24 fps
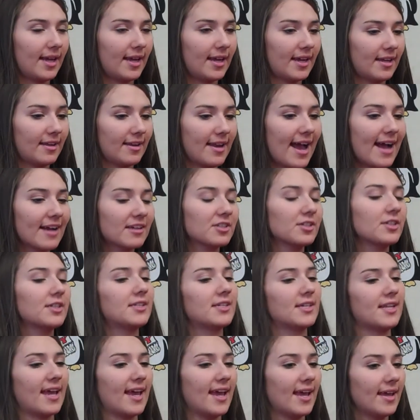And actually
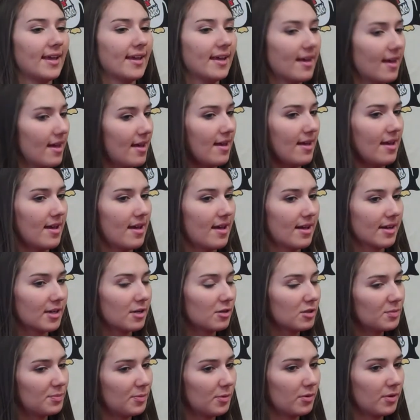today,
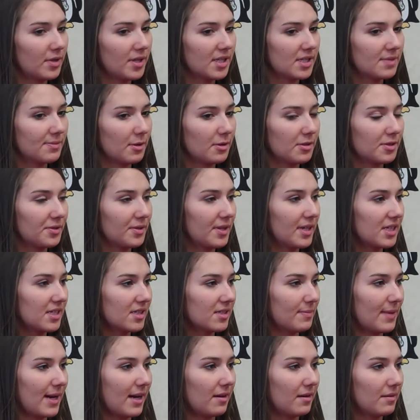Coach Bolden spoke to
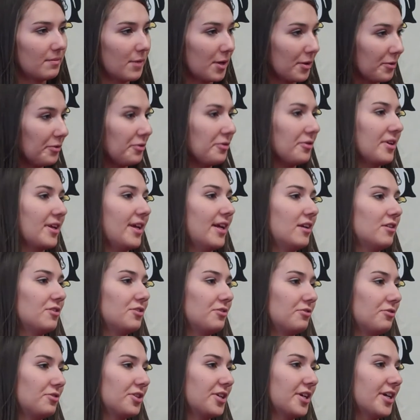us about Martin Luther King
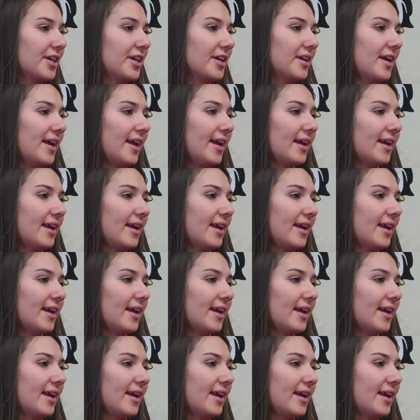Jr.,